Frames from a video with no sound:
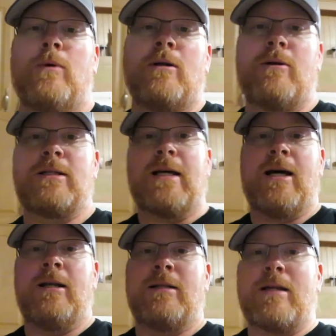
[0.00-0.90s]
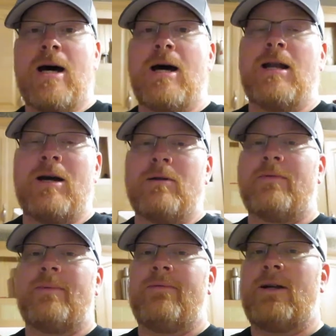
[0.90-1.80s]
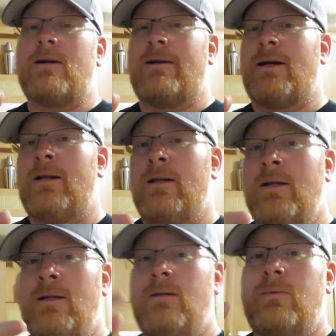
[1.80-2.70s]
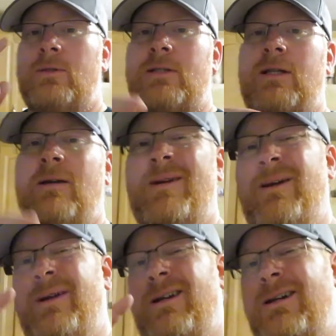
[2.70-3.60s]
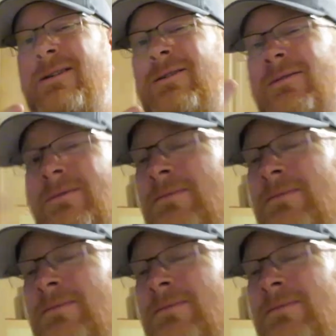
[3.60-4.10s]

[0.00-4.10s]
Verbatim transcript: we're gonna go outside. It's hot. I don't know if I'm gonna vlog or not. We'll see, maybe. I don't know.